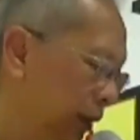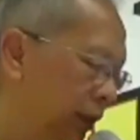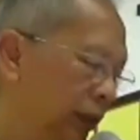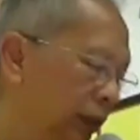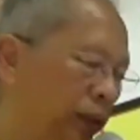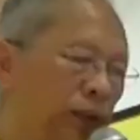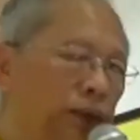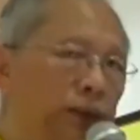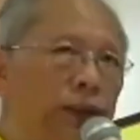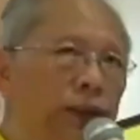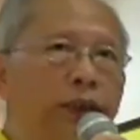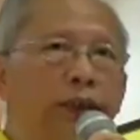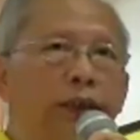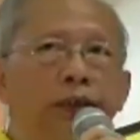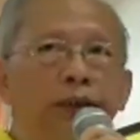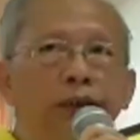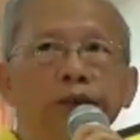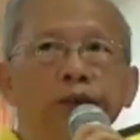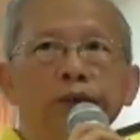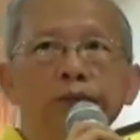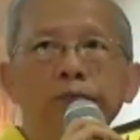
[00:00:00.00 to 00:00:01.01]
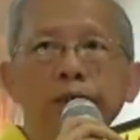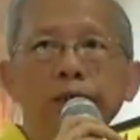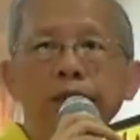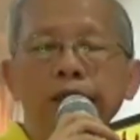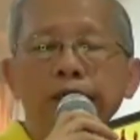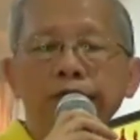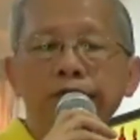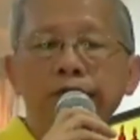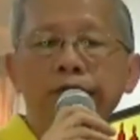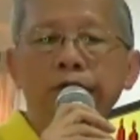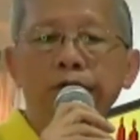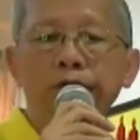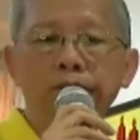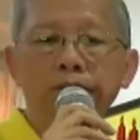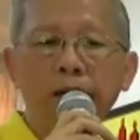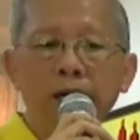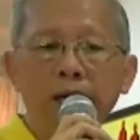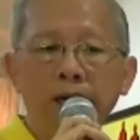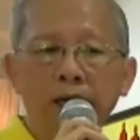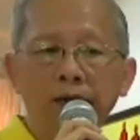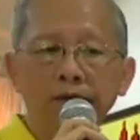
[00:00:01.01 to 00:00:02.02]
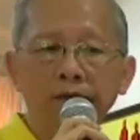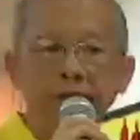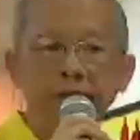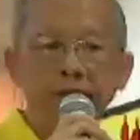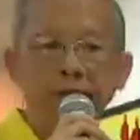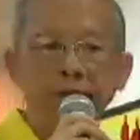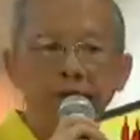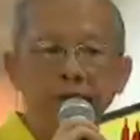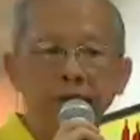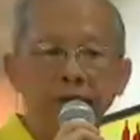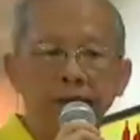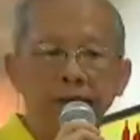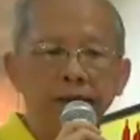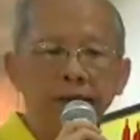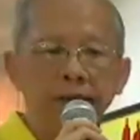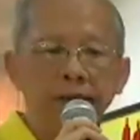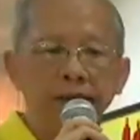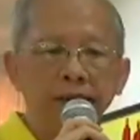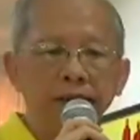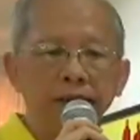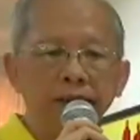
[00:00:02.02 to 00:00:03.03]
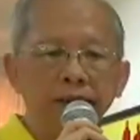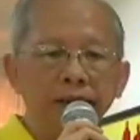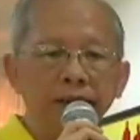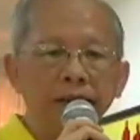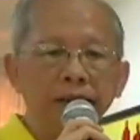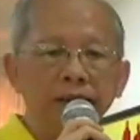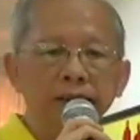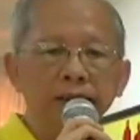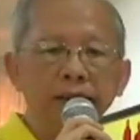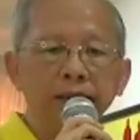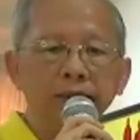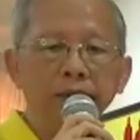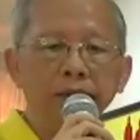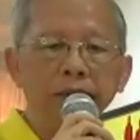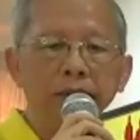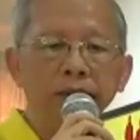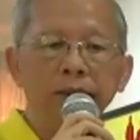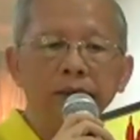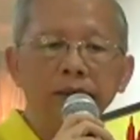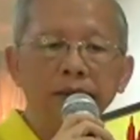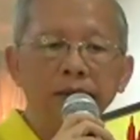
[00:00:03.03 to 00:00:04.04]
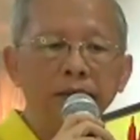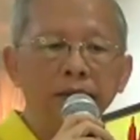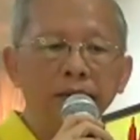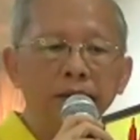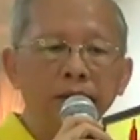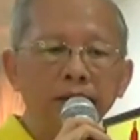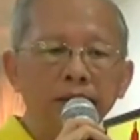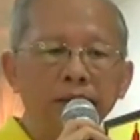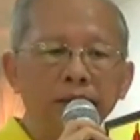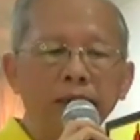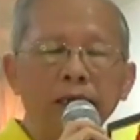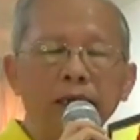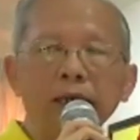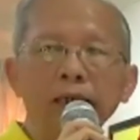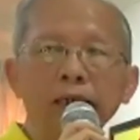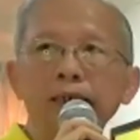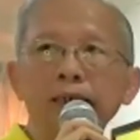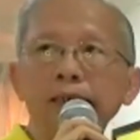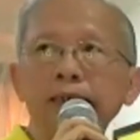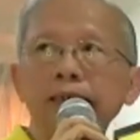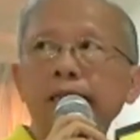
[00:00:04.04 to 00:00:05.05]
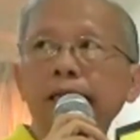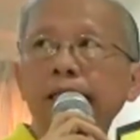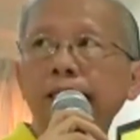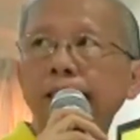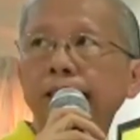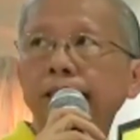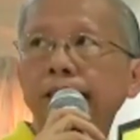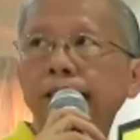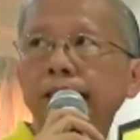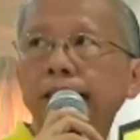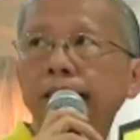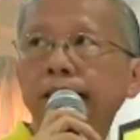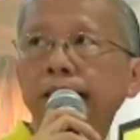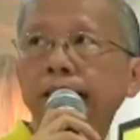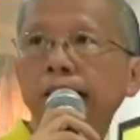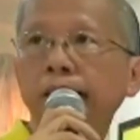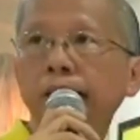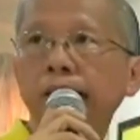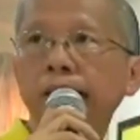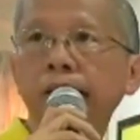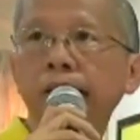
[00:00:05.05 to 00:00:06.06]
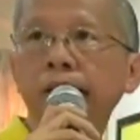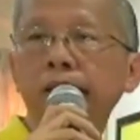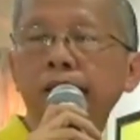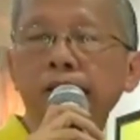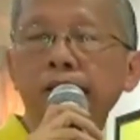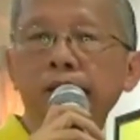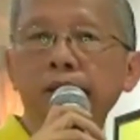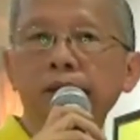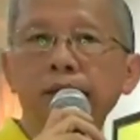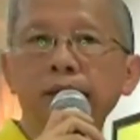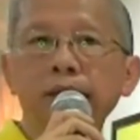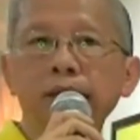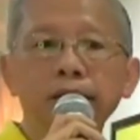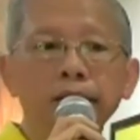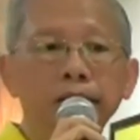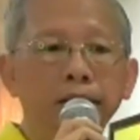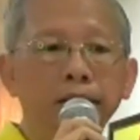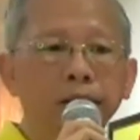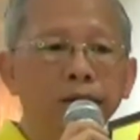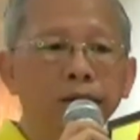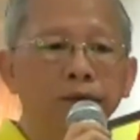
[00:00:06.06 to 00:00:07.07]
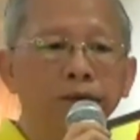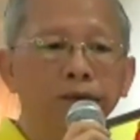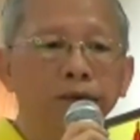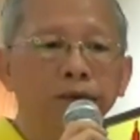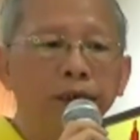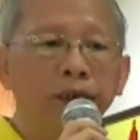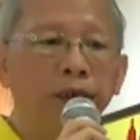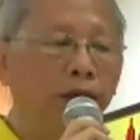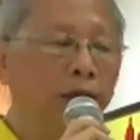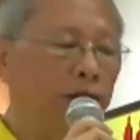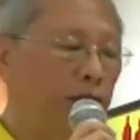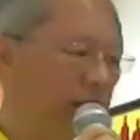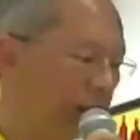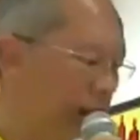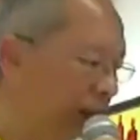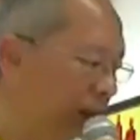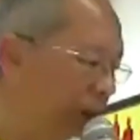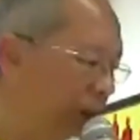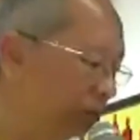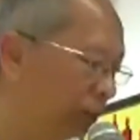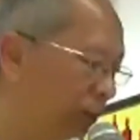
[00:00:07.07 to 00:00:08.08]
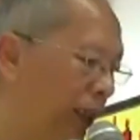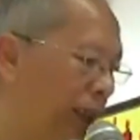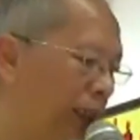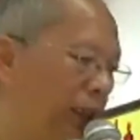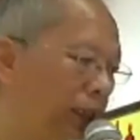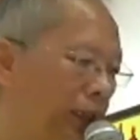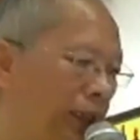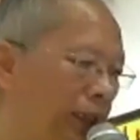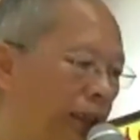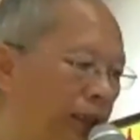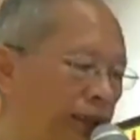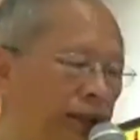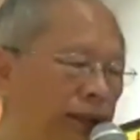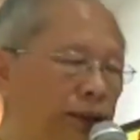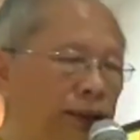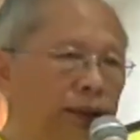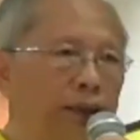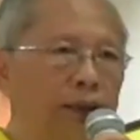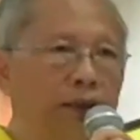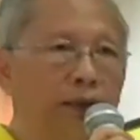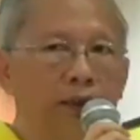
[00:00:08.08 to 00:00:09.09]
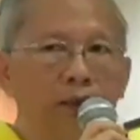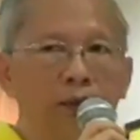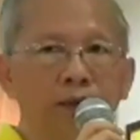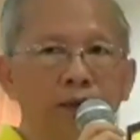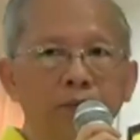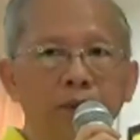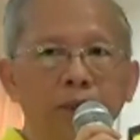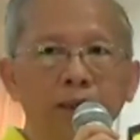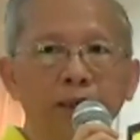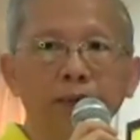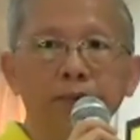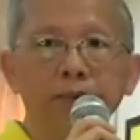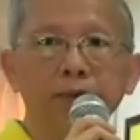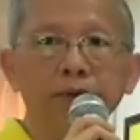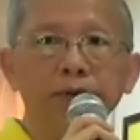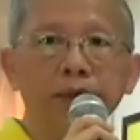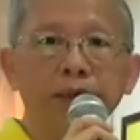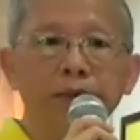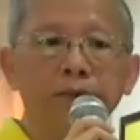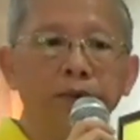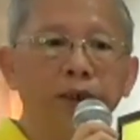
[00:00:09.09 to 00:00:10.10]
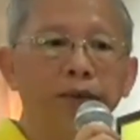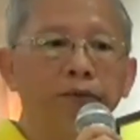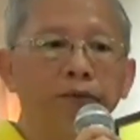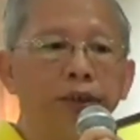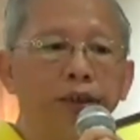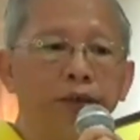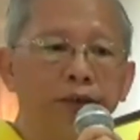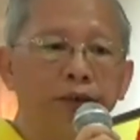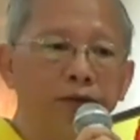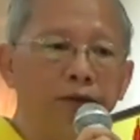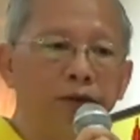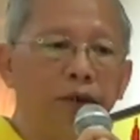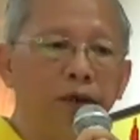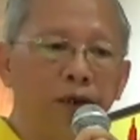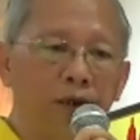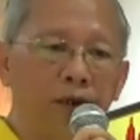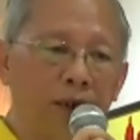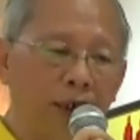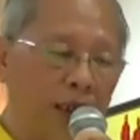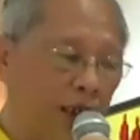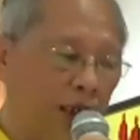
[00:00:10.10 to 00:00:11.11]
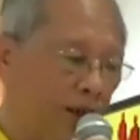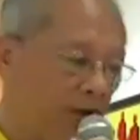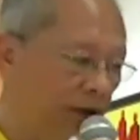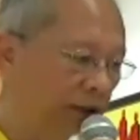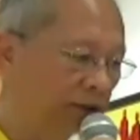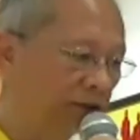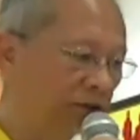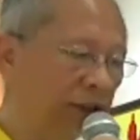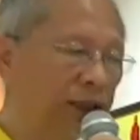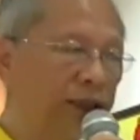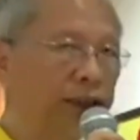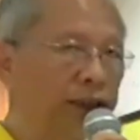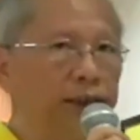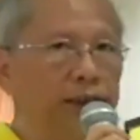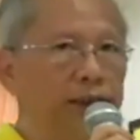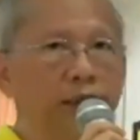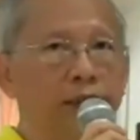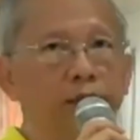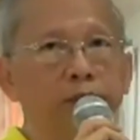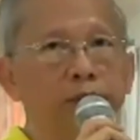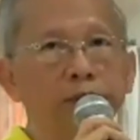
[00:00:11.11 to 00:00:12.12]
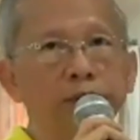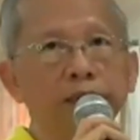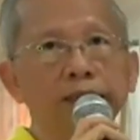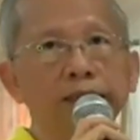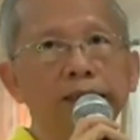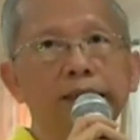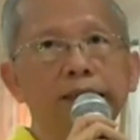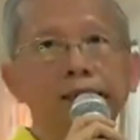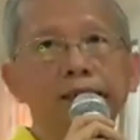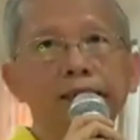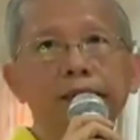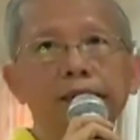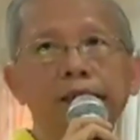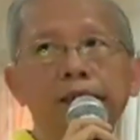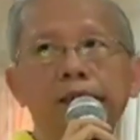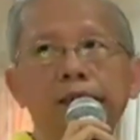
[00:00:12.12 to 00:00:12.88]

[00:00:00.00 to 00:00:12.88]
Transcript: So this Noble Eightfold Path is the understanding, or we call it the meditation as taught by the Buddha. But if you cultivate this, the Buddha said,